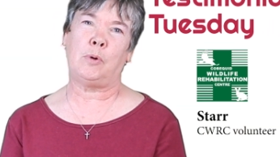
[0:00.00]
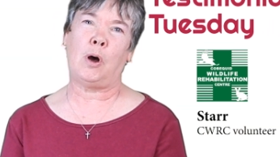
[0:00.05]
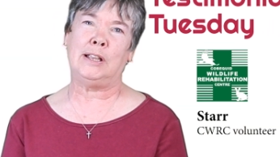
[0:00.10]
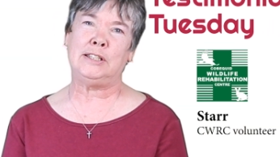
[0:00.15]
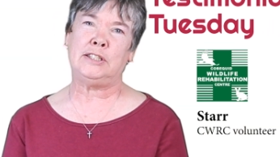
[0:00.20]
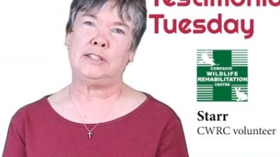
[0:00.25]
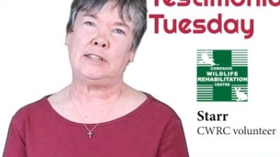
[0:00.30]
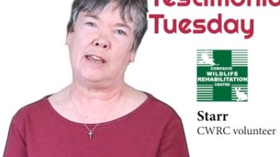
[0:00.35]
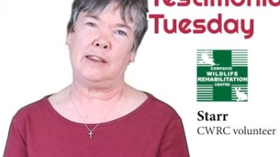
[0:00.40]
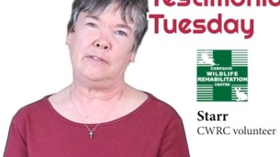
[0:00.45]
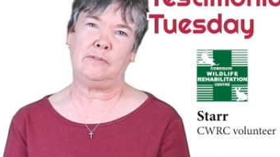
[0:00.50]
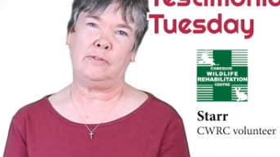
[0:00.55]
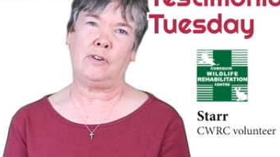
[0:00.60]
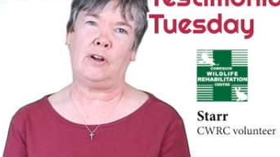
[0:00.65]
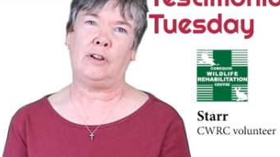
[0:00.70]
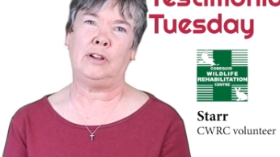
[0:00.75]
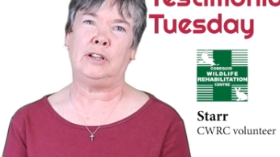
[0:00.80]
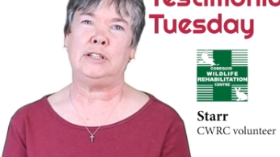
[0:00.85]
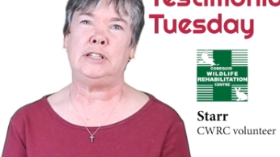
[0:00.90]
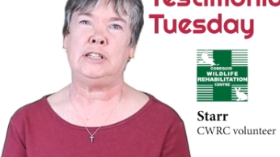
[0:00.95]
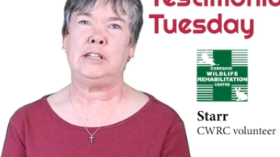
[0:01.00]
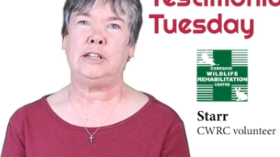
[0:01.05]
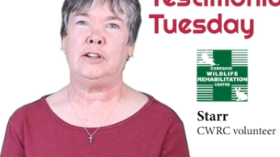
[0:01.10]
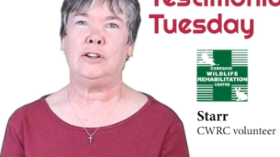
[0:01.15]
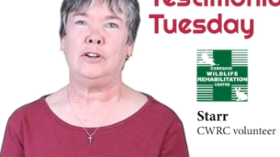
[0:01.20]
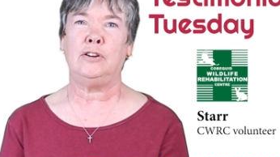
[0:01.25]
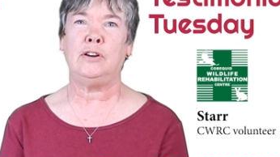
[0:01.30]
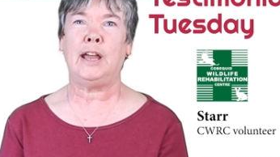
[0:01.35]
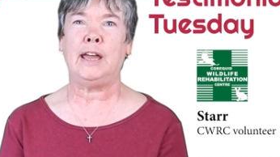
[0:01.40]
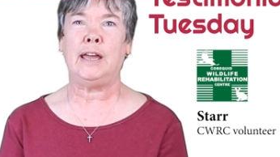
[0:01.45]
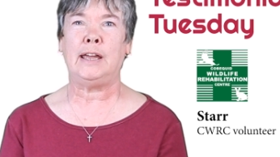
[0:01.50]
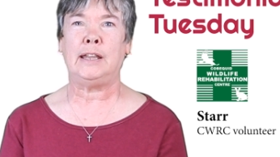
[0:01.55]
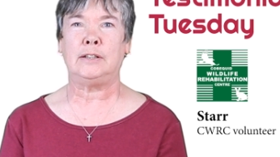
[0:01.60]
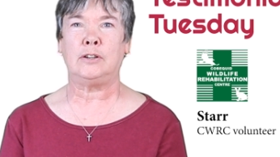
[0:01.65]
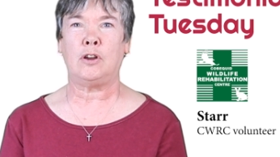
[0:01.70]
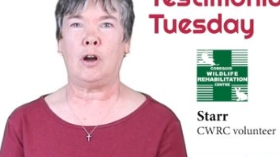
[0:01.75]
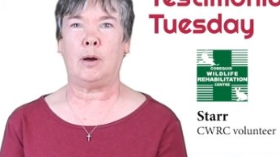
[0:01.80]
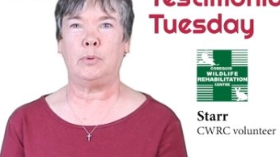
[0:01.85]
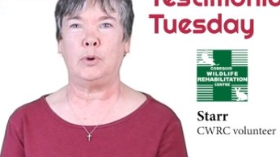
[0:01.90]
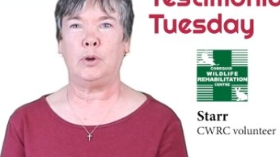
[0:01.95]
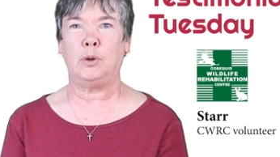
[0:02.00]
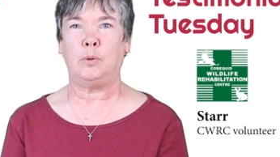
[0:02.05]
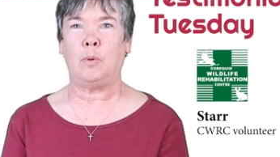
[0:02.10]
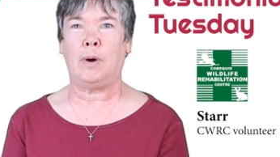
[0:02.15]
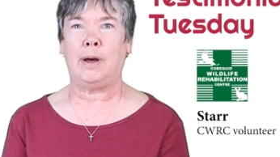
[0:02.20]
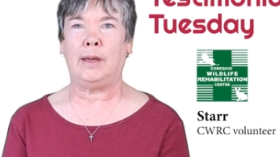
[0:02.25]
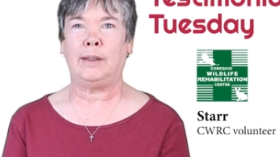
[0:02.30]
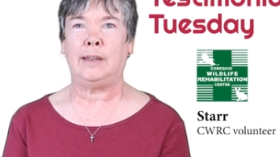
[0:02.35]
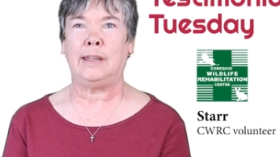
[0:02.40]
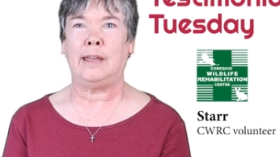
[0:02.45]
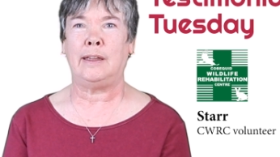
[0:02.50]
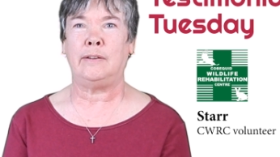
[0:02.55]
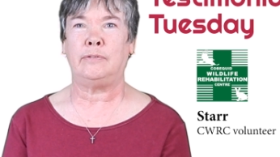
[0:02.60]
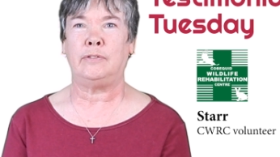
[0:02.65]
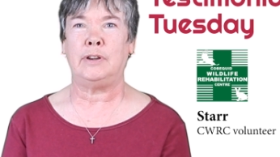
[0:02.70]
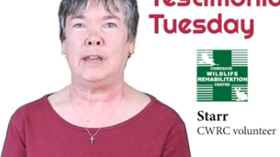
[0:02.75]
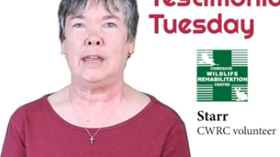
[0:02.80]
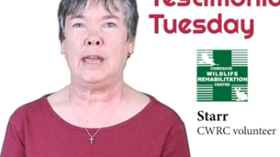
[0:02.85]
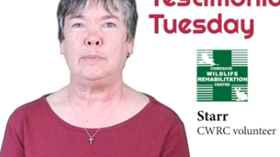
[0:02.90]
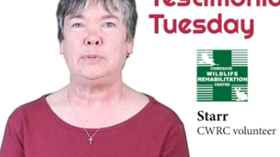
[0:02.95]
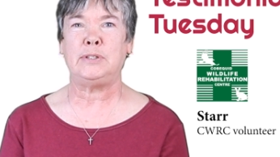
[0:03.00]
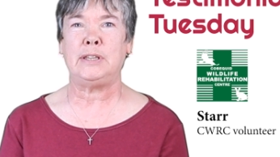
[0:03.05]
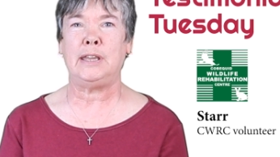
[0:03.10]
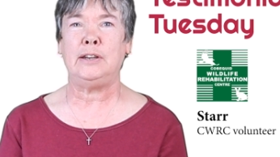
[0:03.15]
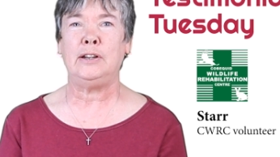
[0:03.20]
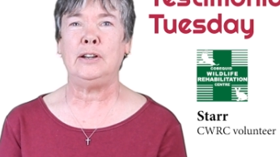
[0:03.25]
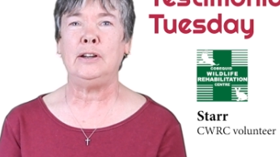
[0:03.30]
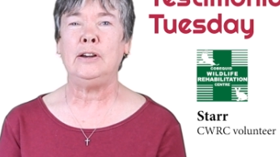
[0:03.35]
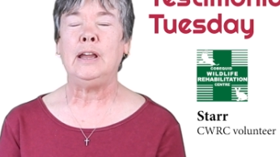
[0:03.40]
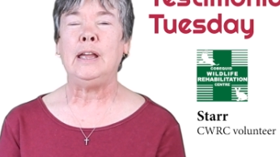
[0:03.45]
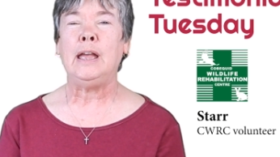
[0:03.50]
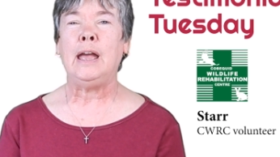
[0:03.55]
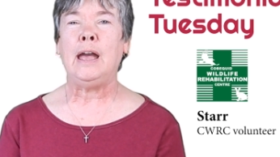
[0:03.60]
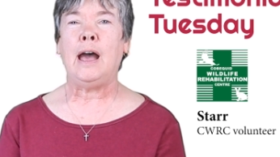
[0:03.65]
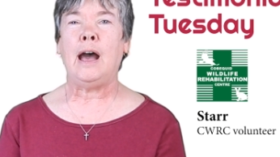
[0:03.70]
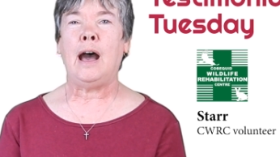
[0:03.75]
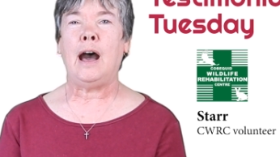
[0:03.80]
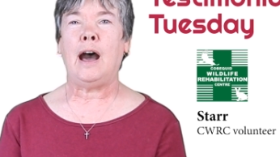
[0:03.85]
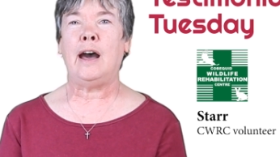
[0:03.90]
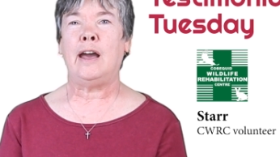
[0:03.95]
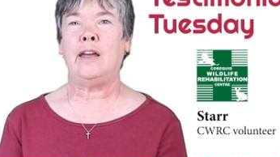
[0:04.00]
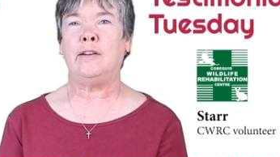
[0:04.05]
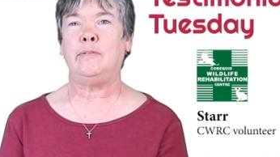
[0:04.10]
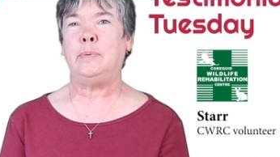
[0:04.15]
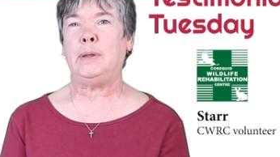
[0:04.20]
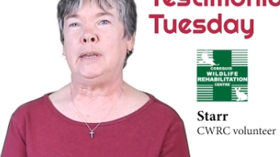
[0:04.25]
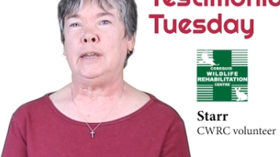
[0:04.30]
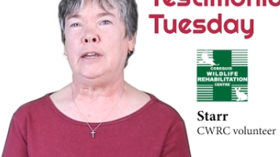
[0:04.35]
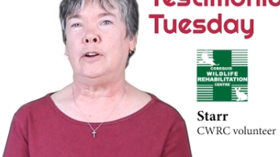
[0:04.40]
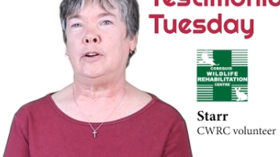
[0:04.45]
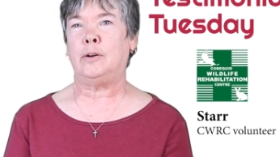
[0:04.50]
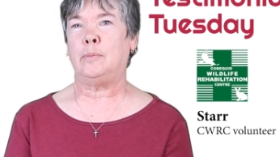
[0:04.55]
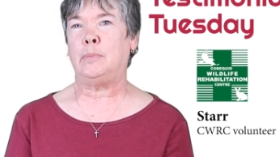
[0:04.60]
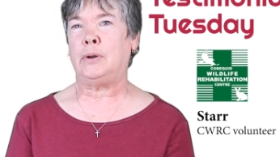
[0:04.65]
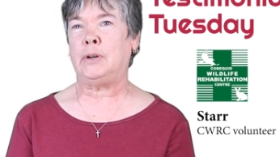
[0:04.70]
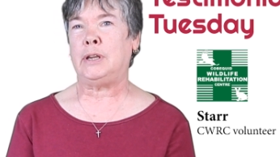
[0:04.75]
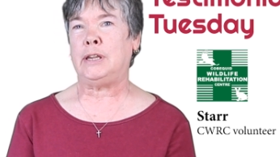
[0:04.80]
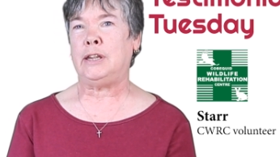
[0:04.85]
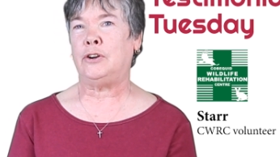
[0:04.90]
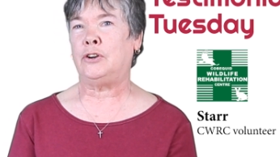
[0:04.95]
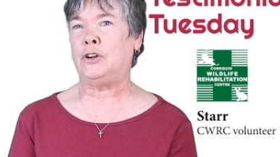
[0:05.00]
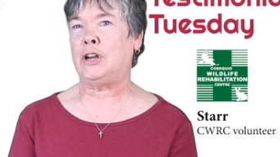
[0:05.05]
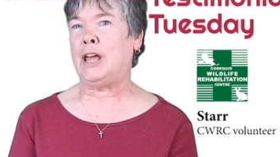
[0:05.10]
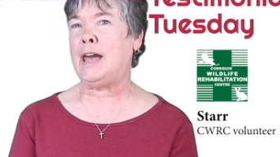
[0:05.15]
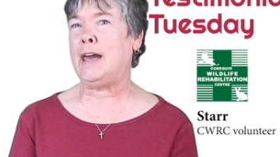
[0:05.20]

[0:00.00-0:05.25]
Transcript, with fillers: on-site volunteer at Cobequid Wildlife Rehab Center. I've been here about a year and a